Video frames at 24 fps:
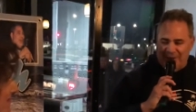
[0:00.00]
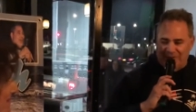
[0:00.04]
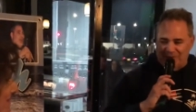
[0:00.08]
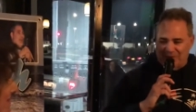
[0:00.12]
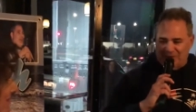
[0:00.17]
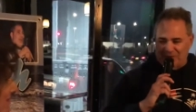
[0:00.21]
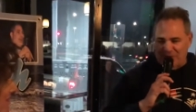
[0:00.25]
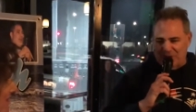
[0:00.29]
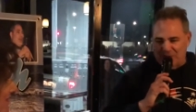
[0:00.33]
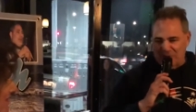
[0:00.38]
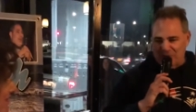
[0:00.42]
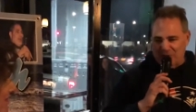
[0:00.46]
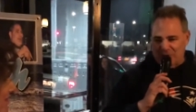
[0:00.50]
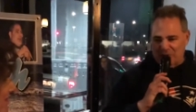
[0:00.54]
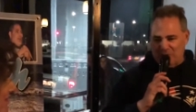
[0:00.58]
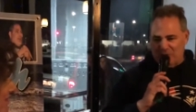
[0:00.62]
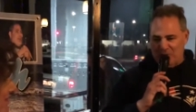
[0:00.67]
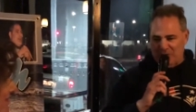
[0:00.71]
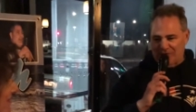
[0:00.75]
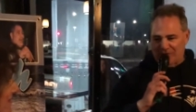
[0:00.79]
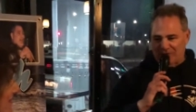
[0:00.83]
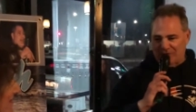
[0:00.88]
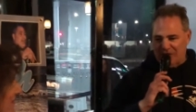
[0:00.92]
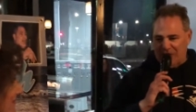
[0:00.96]
December
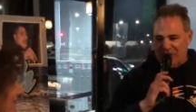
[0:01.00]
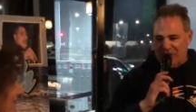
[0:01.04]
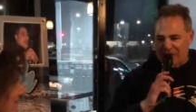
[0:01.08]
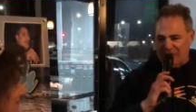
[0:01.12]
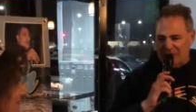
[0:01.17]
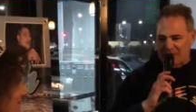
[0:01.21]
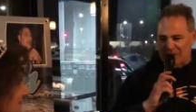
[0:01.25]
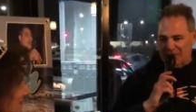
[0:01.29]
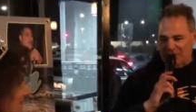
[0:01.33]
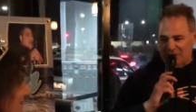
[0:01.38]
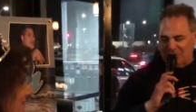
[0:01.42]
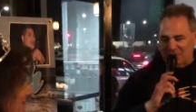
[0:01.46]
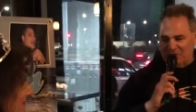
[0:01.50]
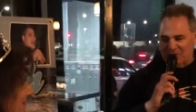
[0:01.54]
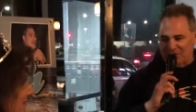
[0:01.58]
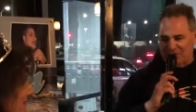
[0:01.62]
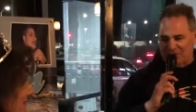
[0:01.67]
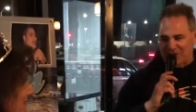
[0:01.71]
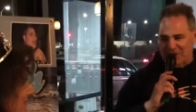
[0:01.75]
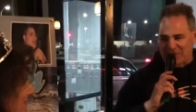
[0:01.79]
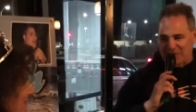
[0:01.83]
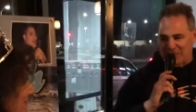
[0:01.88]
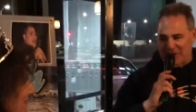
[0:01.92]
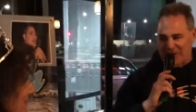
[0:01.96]
22nd in Oceanside.